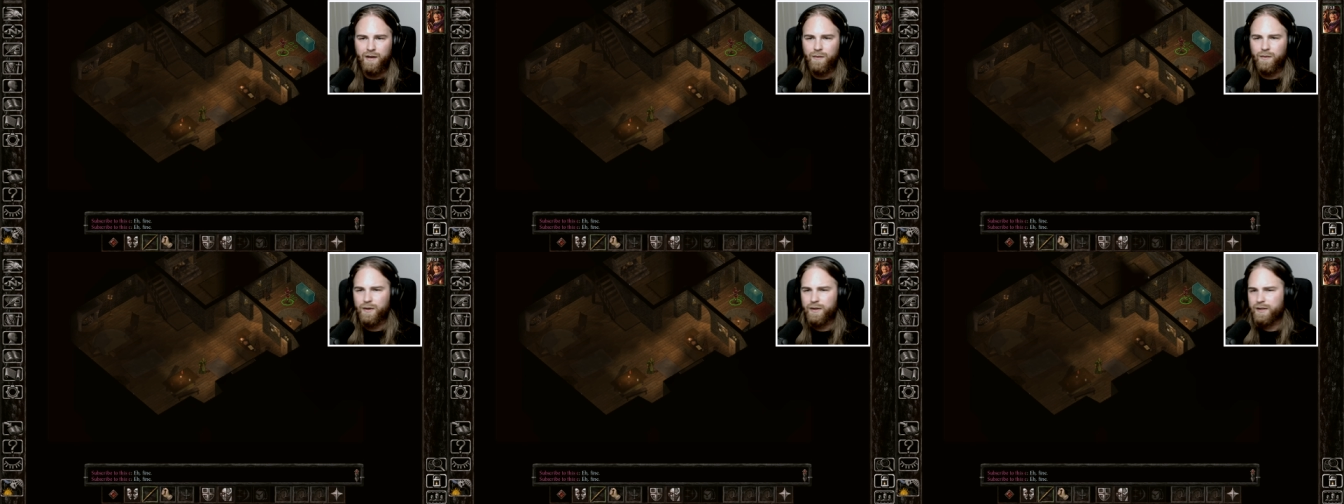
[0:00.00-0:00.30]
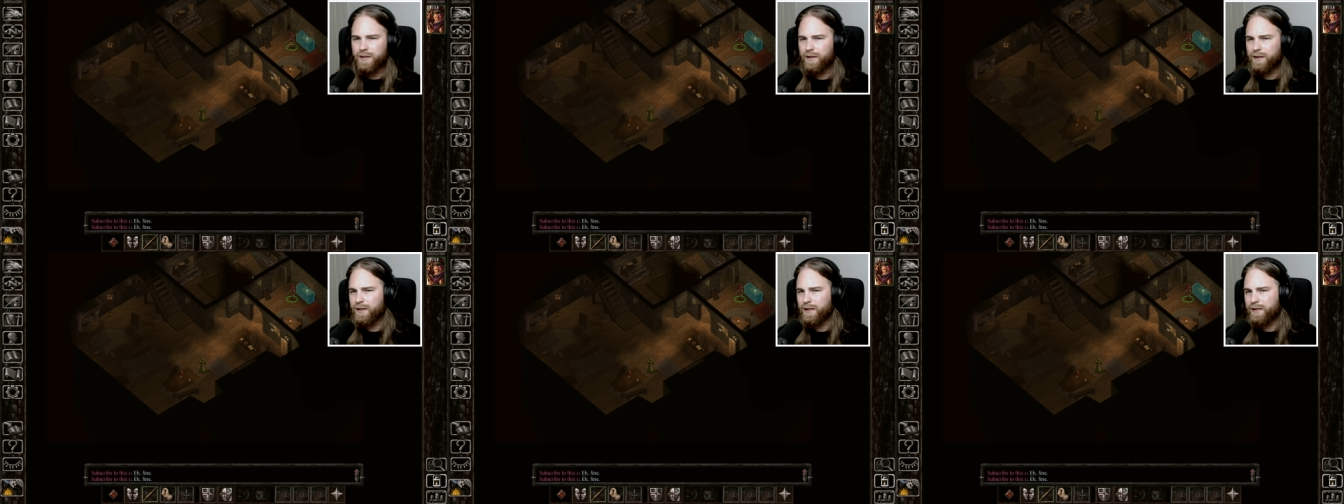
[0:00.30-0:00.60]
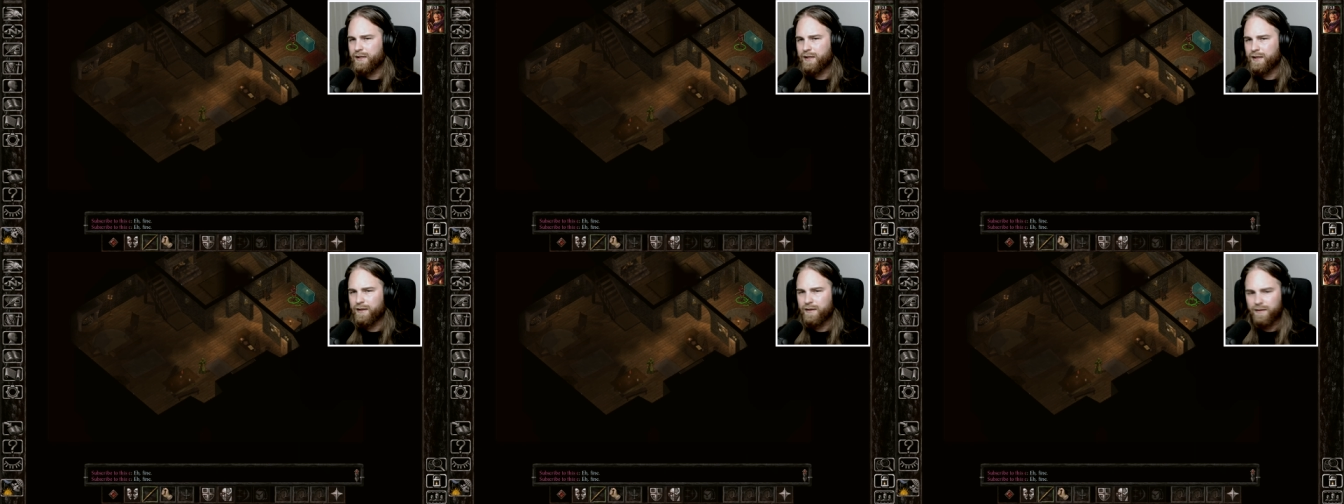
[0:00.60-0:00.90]
What's in
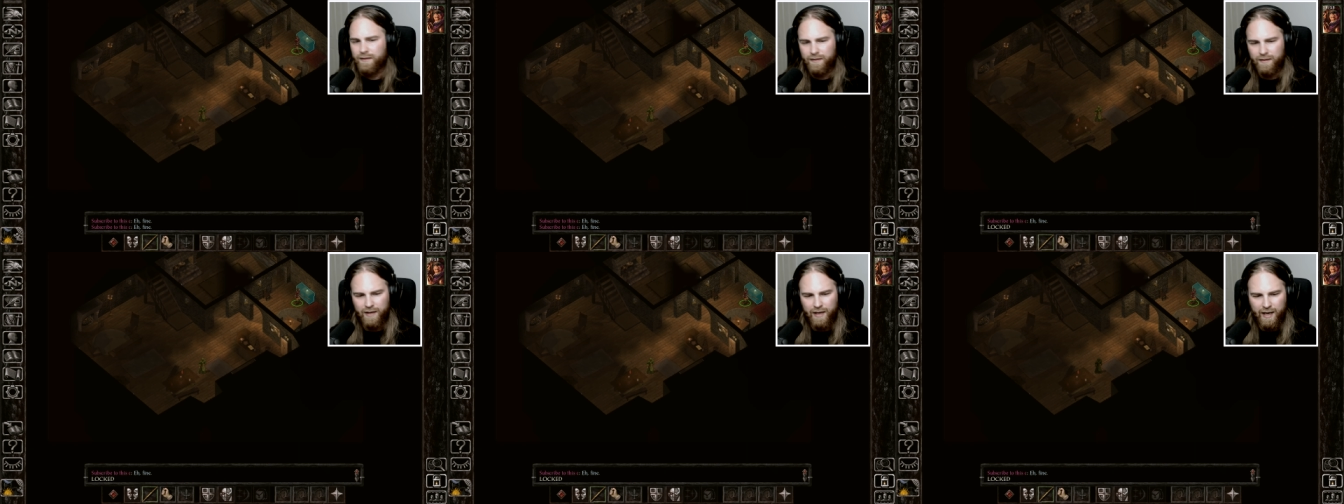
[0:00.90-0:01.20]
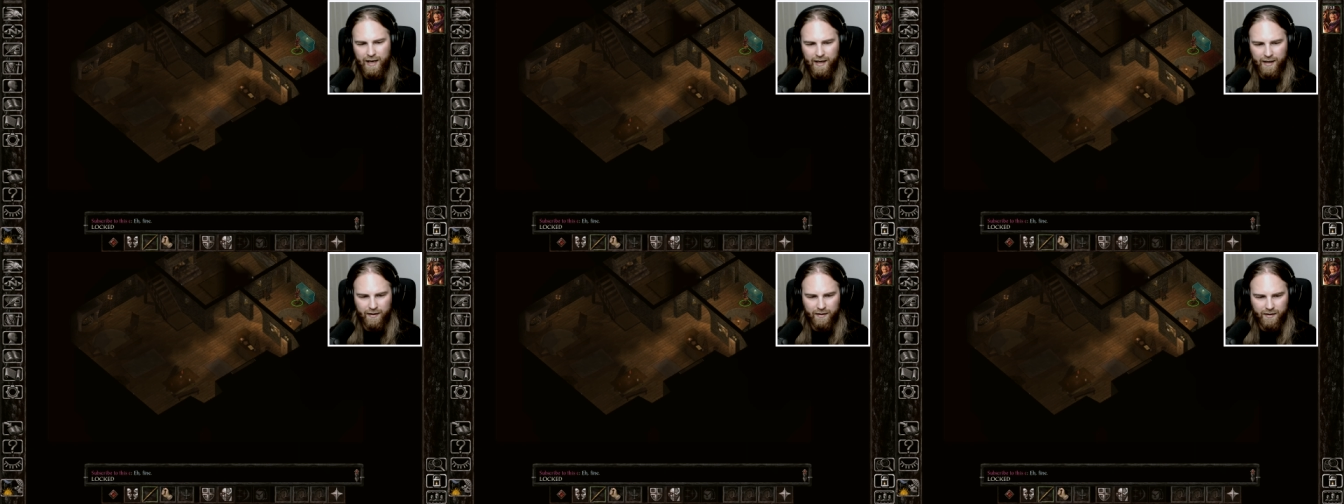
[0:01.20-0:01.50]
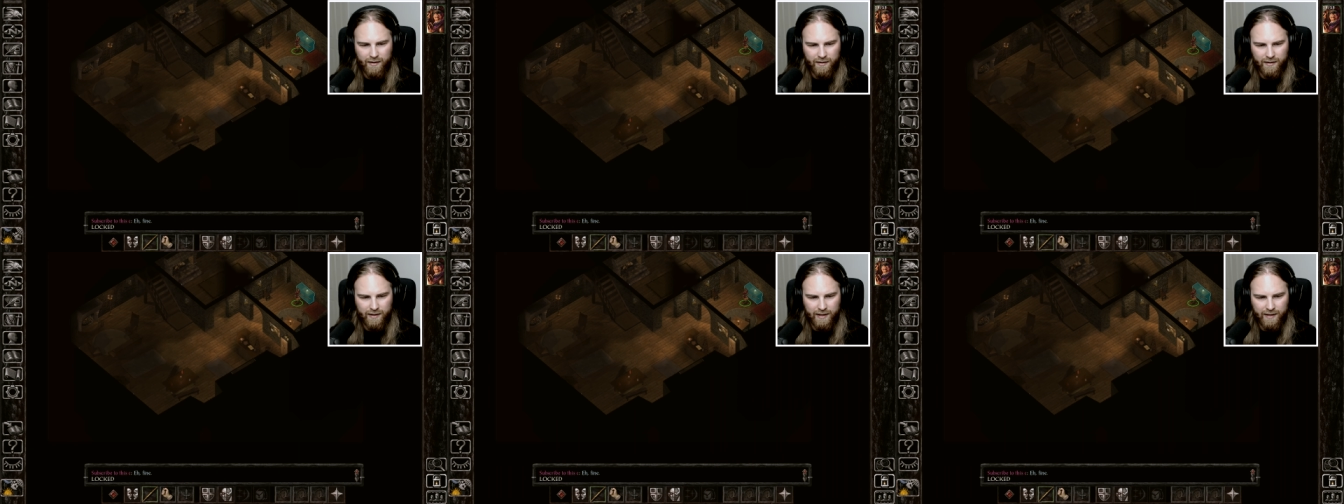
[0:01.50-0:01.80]
this here?
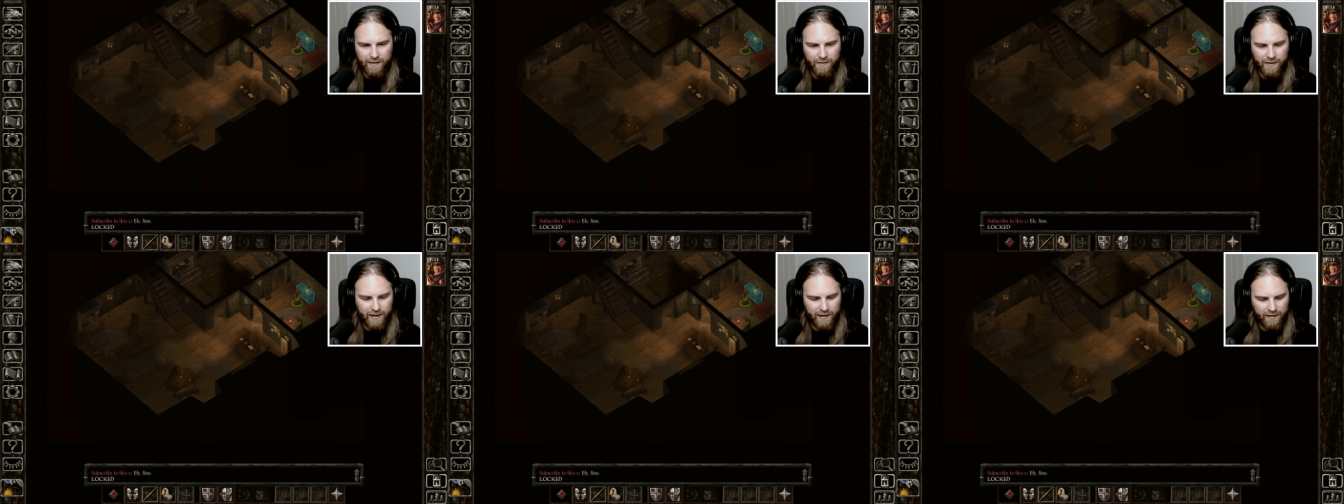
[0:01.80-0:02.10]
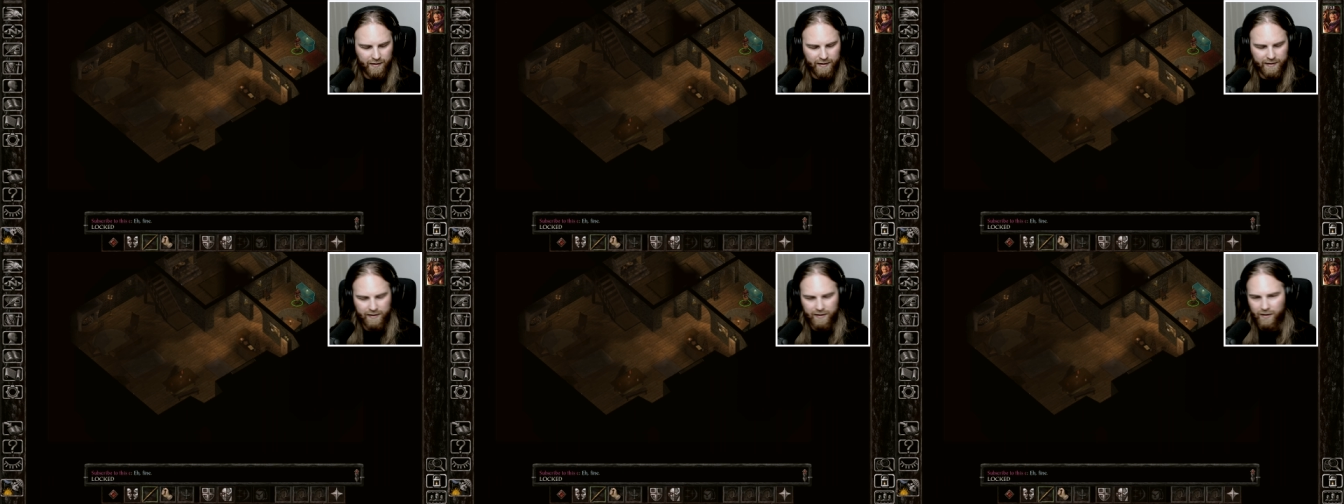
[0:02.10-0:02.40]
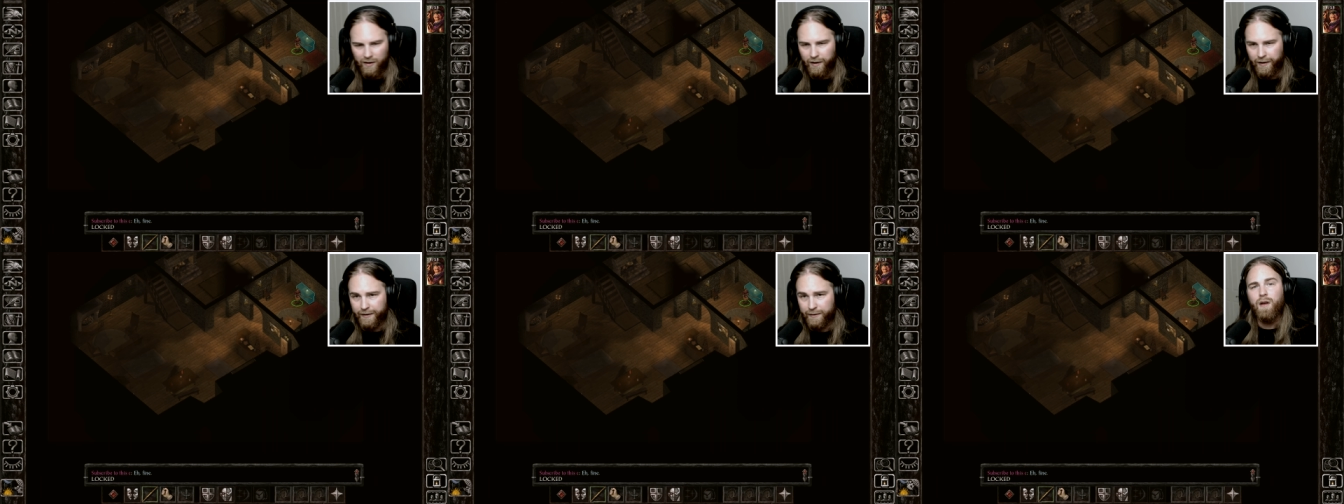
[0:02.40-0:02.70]
Okay, it's
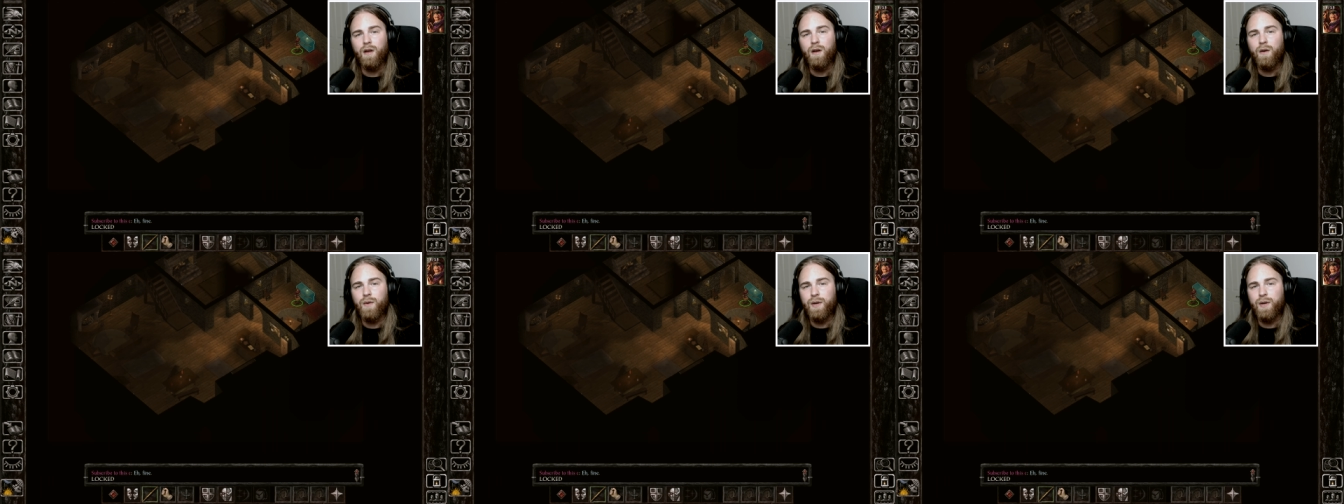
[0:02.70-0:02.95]
locked.